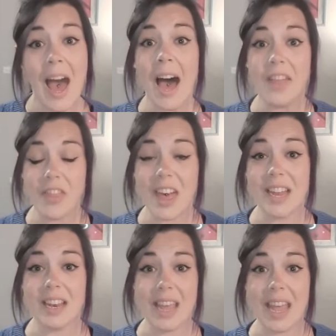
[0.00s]
And
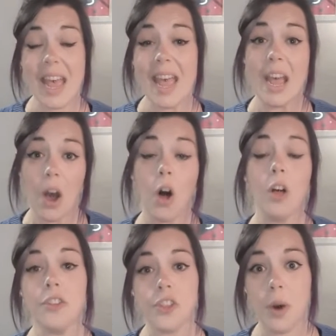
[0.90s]
then it
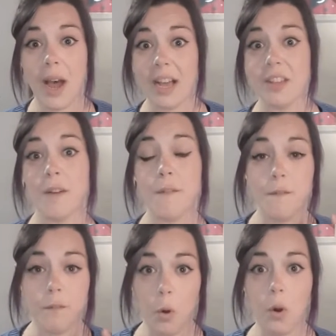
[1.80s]
also has
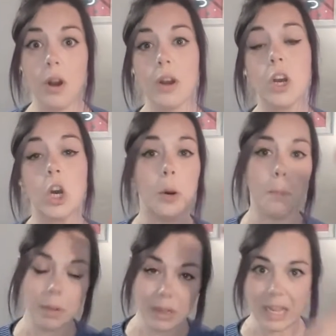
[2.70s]
4
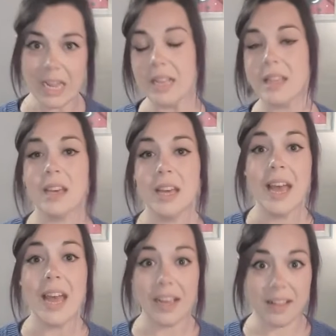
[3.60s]
complete
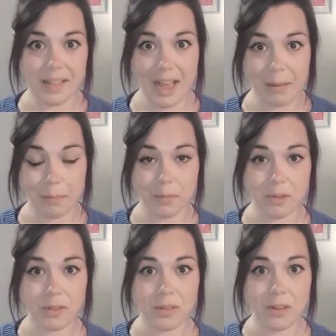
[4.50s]

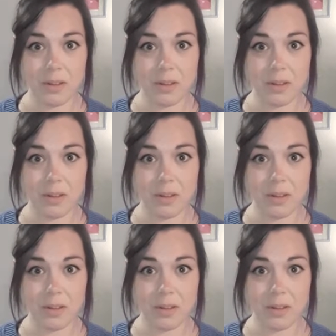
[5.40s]
exams.